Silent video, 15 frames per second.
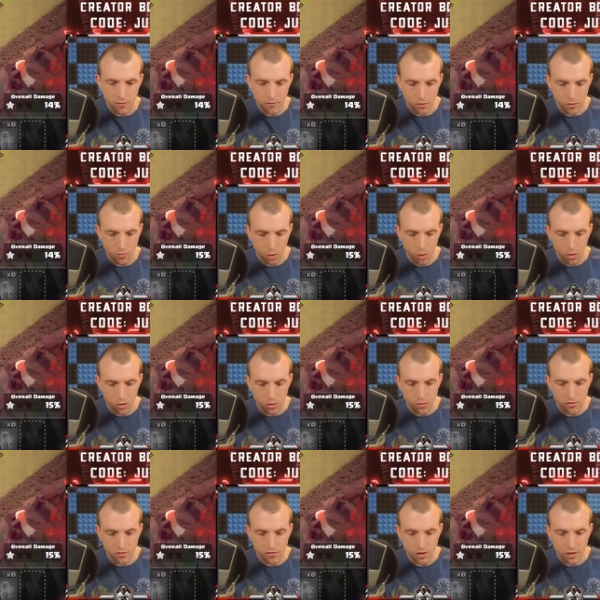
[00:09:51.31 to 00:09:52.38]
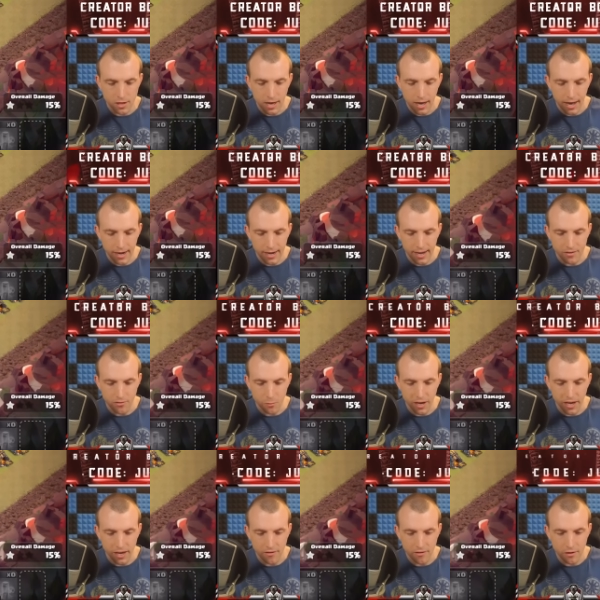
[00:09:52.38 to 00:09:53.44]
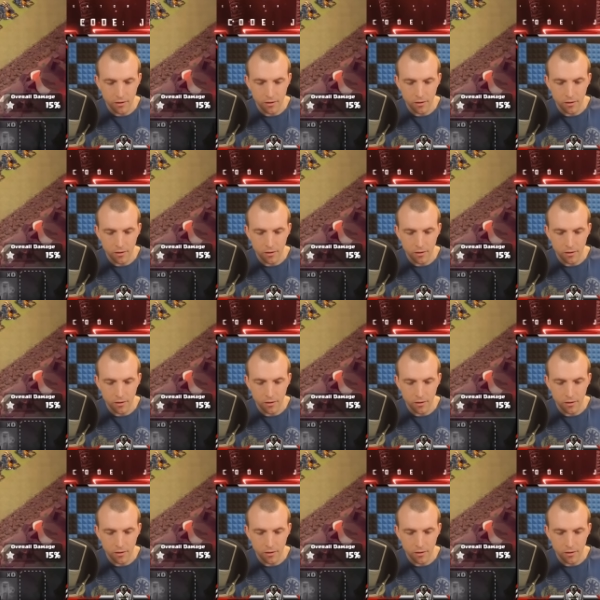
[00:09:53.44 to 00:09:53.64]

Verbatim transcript: few more loons, and let's wait.